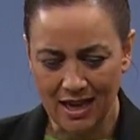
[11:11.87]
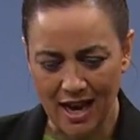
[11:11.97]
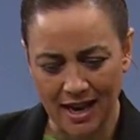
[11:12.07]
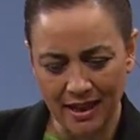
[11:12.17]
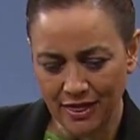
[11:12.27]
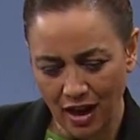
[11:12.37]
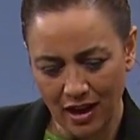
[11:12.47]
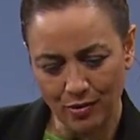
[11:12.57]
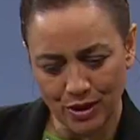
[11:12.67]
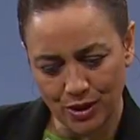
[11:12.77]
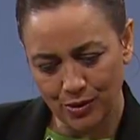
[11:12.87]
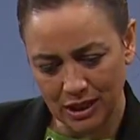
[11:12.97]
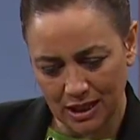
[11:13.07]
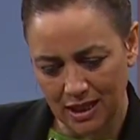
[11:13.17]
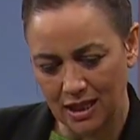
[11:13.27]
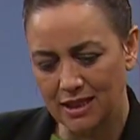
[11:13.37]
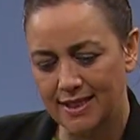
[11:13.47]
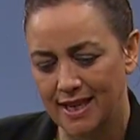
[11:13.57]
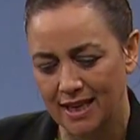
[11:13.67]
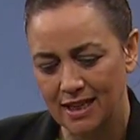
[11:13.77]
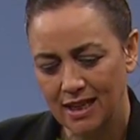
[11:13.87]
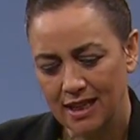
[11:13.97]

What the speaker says: And I thought I was doing the things that